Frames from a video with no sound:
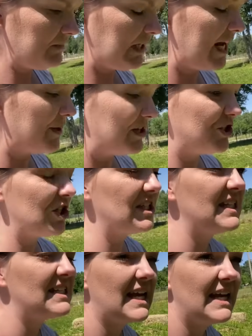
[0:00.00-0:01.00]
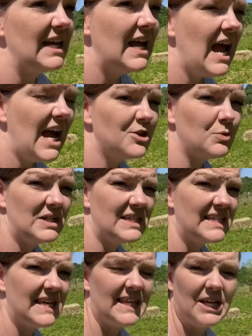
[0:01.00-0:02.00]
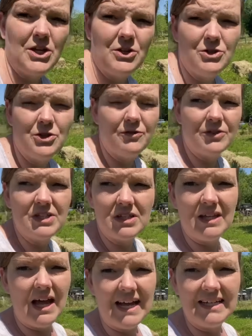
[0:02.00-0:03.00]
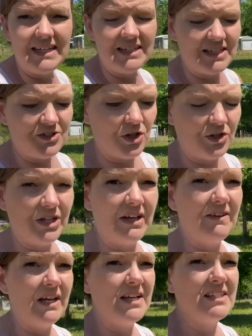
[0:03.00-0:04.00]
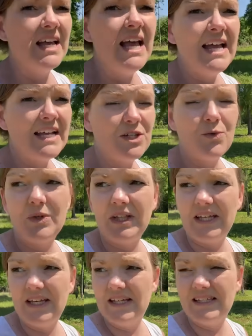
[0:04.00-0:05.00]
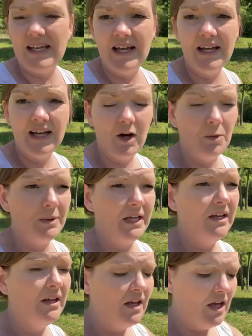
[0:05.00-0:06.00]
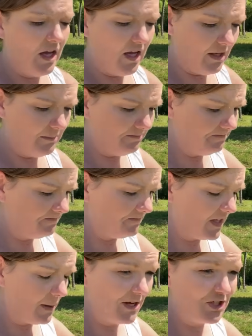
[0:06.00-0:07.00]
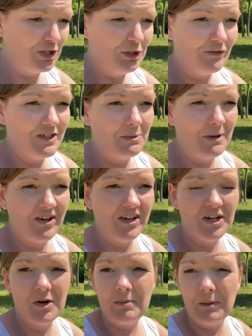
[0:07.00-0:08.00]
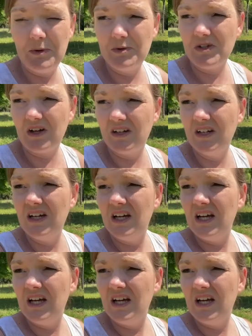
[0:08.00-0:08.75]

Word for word: anyways, just to say, I just wanted to say thank you too for the ideas that y'all are giving us because it really is helping. Um, I'm actually nervous to be out here. I don't have my boots on.